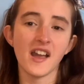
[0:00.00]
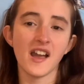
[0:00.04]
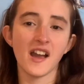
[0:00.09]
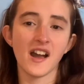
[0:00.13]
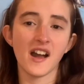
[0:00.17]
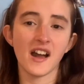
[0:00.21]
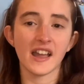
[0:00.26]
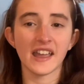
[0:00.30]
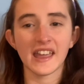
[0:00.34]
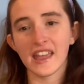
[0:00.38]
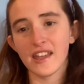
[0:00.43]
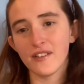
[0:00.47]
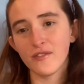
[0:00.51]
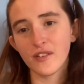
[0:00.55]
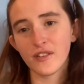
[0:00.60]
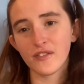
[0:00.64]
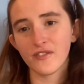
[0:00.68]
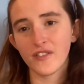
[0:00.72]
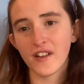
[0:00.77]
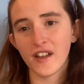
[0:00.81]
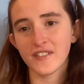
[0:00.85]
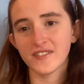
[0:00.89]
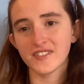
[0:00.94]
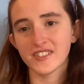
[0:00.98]
I gave it
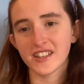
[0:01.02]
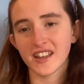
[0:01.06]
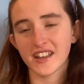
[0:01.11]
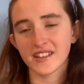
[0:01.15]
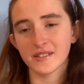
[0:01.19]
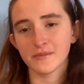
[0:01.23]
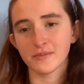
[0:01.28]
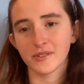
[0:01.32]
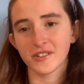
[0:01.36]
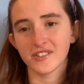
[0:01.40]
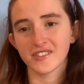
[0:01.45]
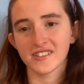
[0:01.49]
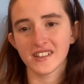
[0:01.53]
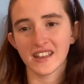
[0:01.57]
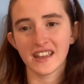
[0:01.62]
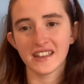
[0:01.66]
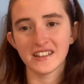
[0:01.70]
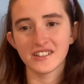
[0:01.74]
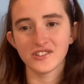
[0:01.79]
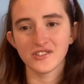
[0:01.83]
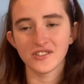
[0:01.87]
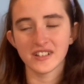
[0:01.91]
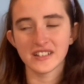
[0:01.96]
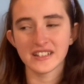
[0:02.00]
5 stars because I
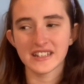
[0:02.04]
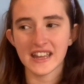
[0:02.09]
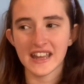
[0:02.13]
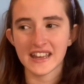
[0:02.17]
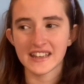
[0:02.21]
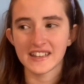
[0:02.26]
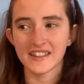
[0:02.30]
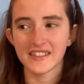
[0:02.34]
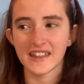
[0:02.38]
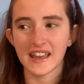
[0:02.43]
enjoyed getting